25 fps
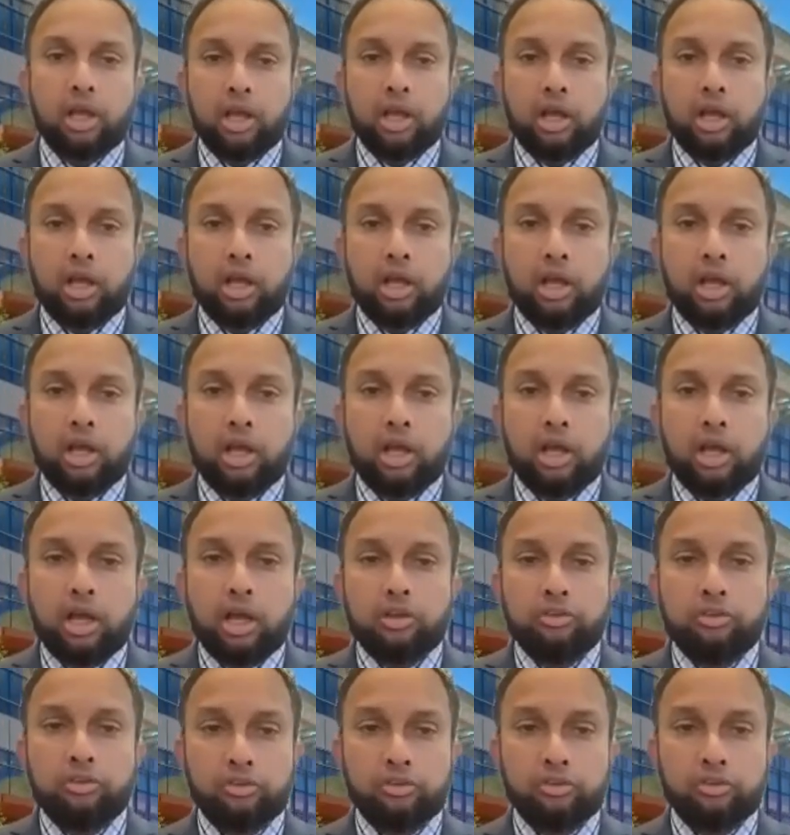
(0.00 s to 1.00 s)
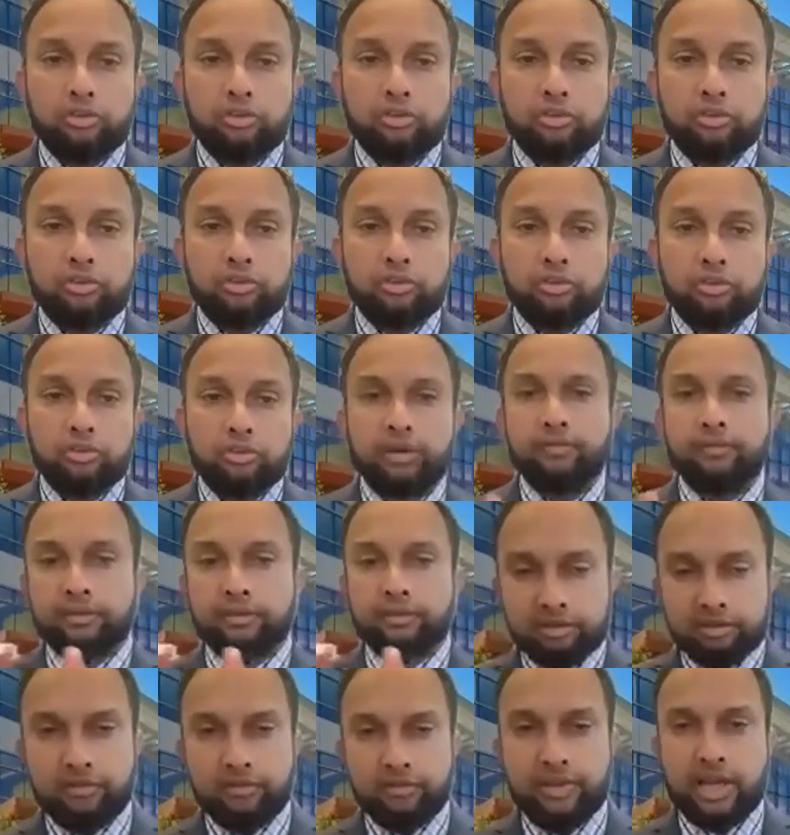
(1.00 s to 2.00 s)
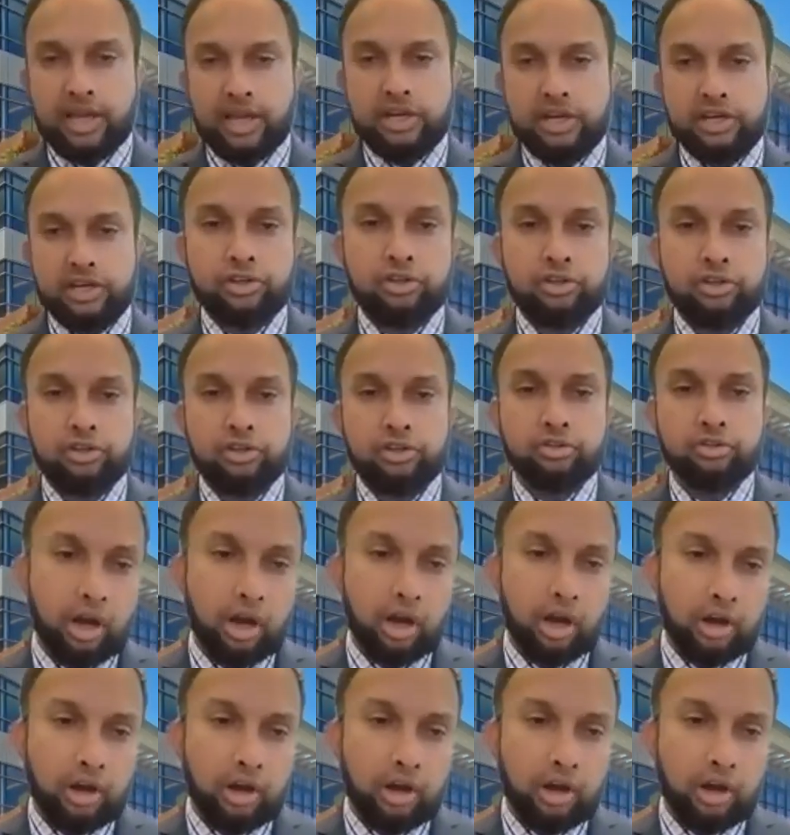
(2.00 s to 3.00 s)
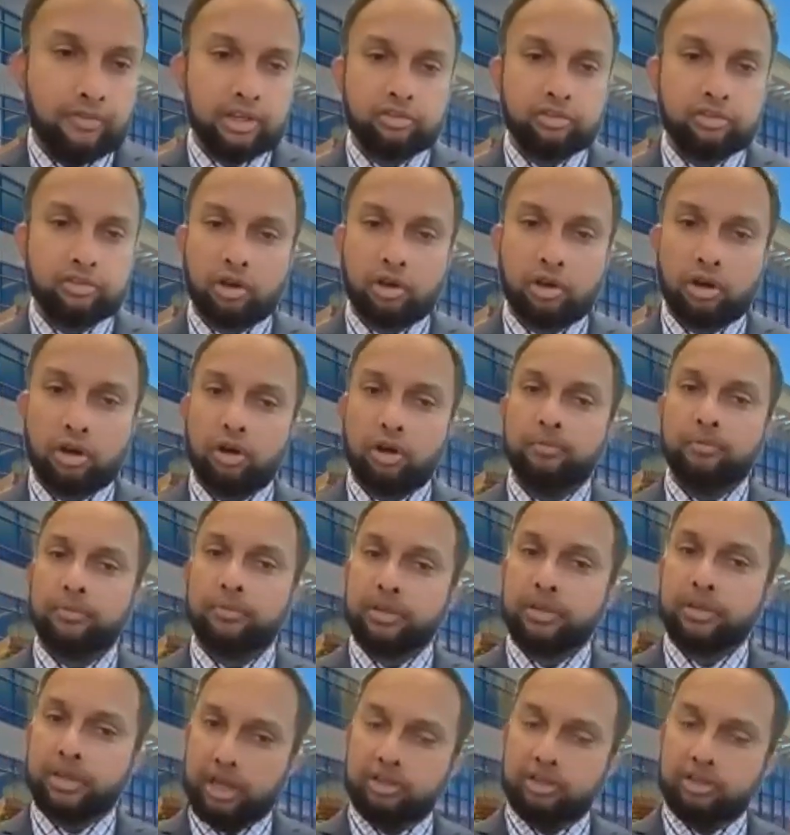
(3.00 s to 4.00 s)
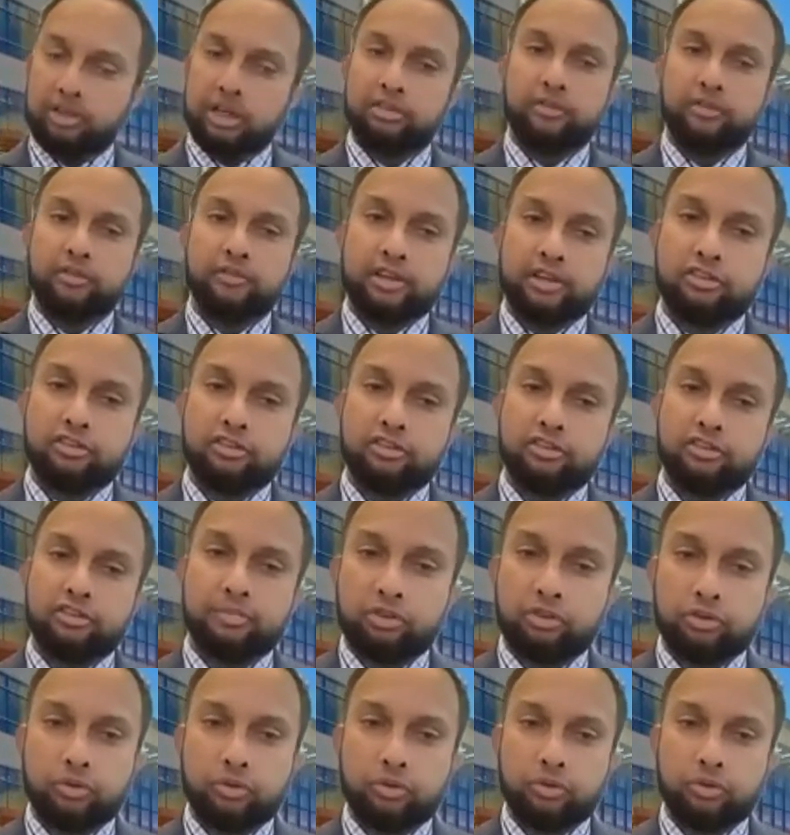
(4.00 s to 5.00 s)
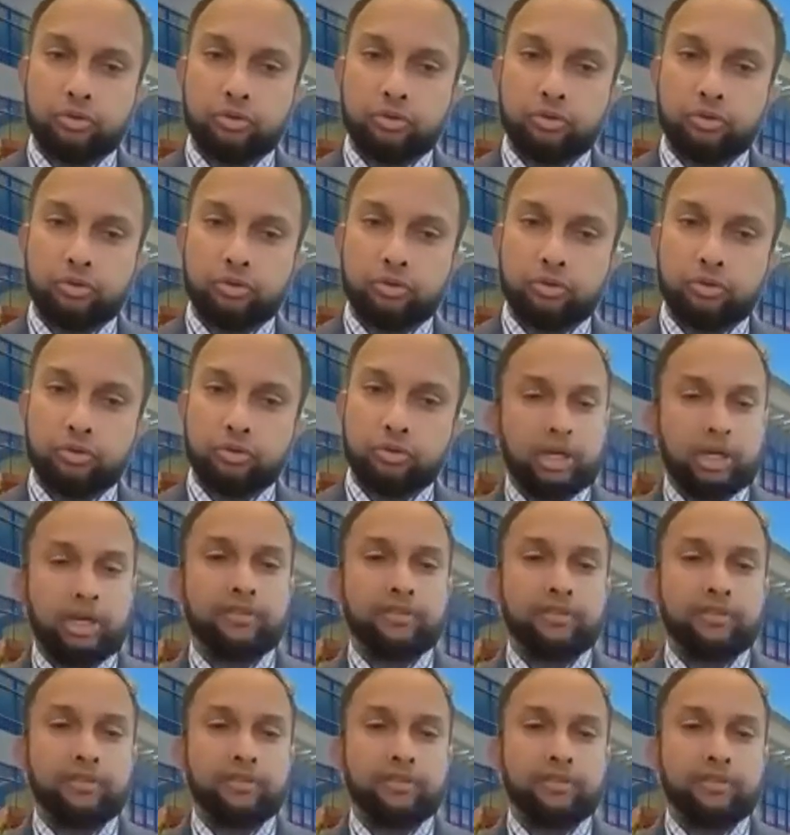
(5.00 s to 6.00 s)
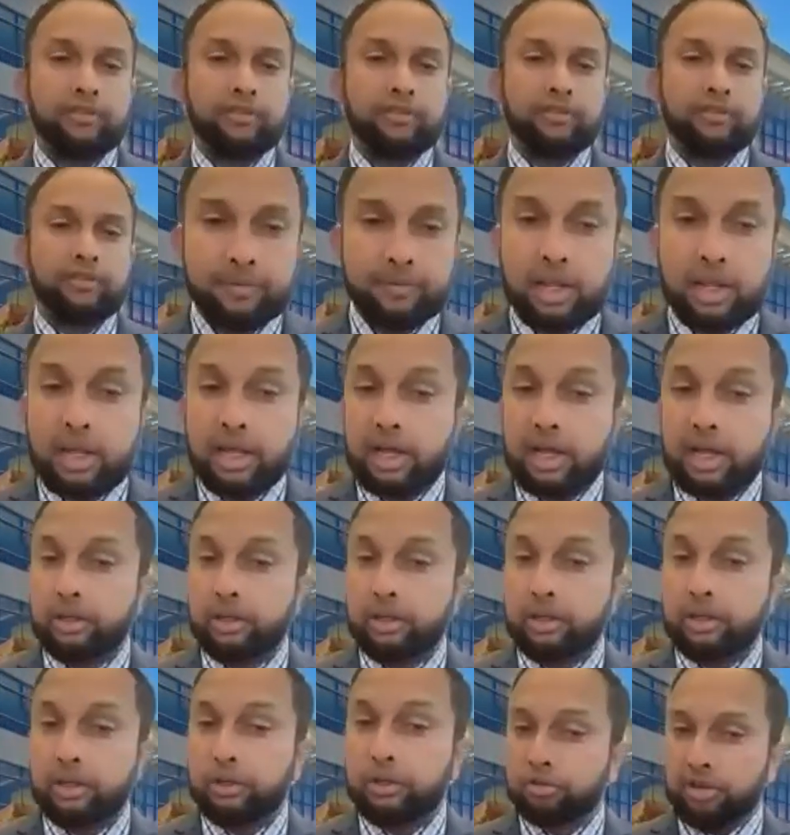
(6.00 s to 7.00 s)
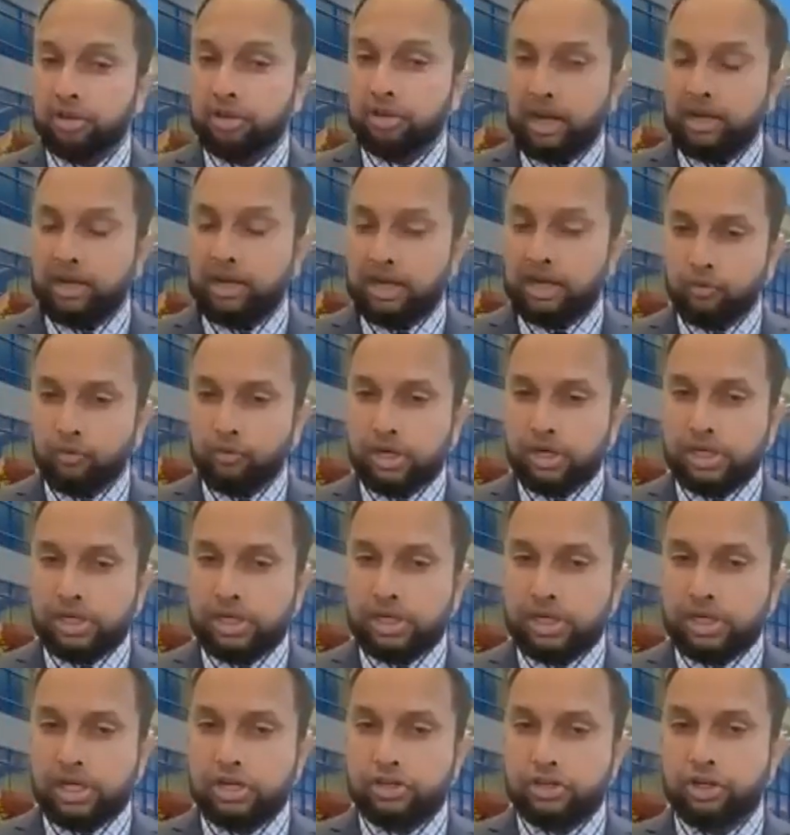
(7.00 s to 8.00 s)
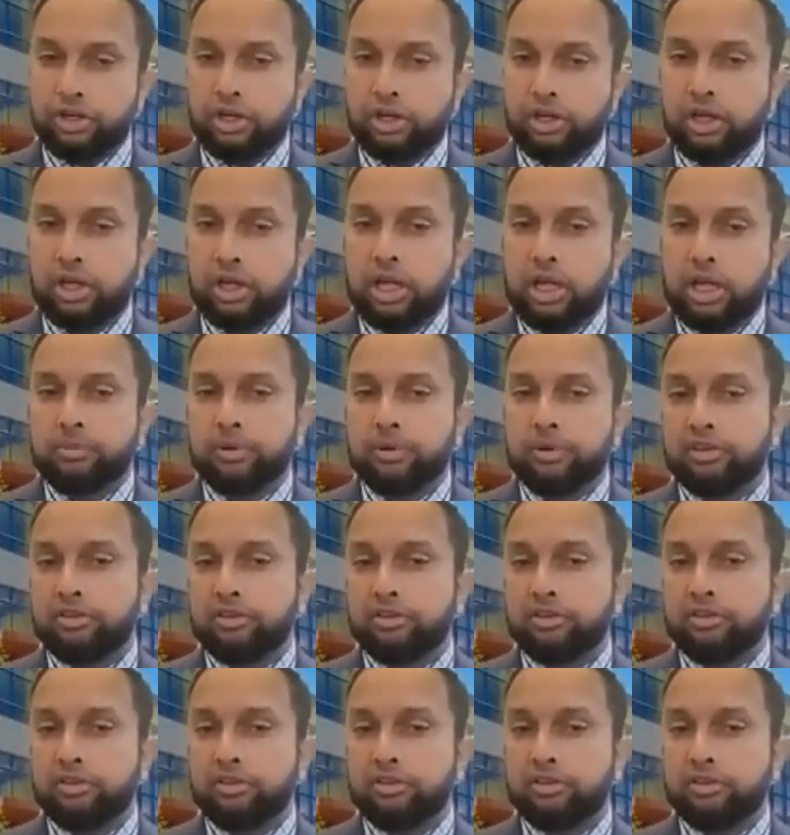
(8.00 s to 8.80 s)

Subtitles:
So the disadvantages of this are, yes, it is invasive because you're cutting on the skin. It uses ionizing radiation, but this